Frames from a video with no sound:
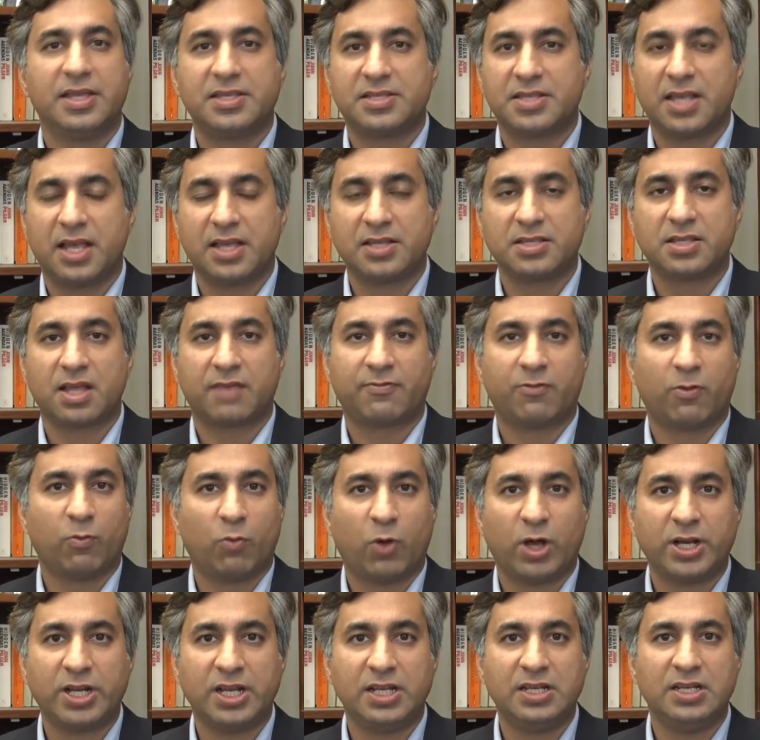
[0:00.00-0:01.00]
He says that
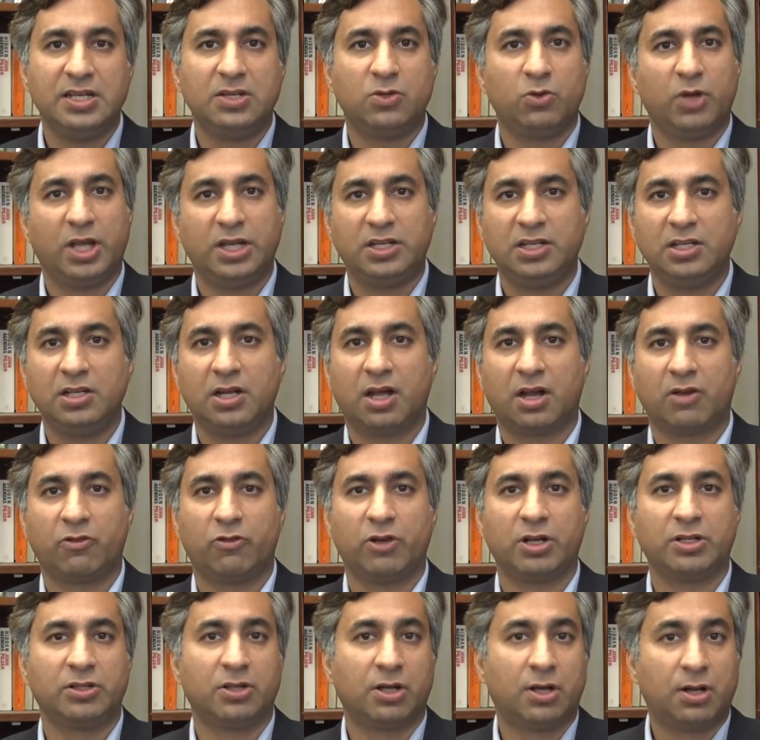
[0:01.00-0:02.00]
from 180 to
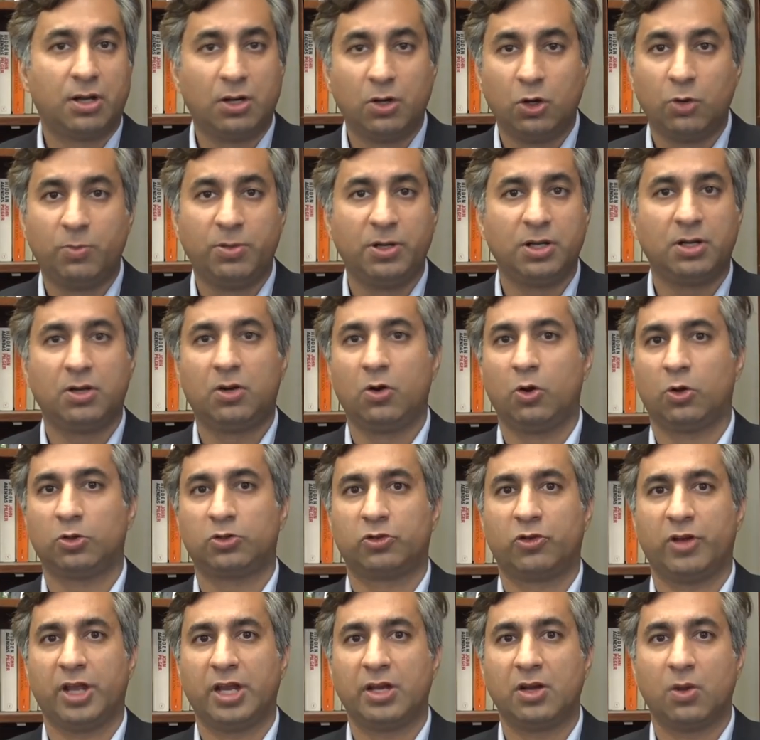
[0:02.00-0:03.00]
1800, the global
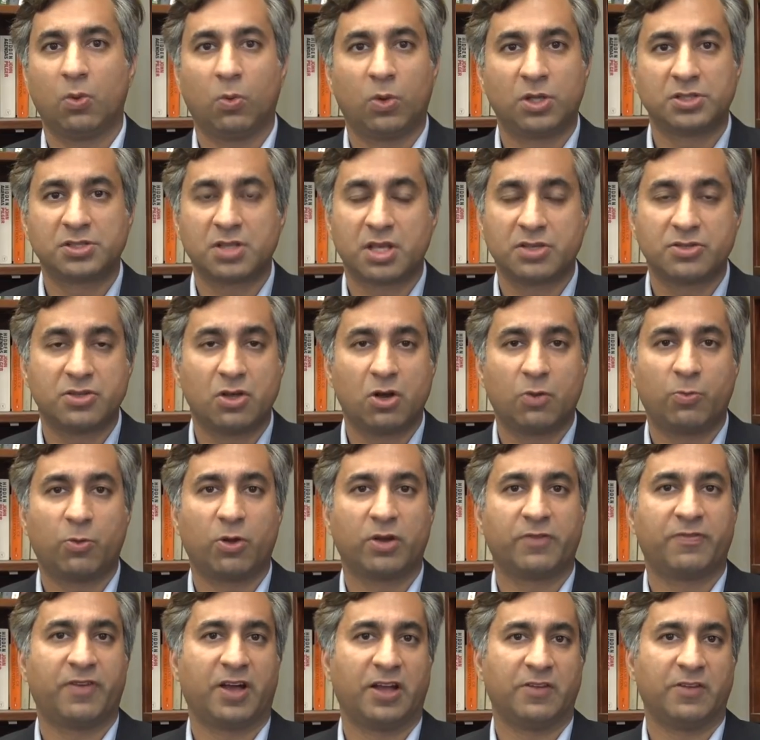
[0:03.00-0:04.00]
growth rate was 0.5%.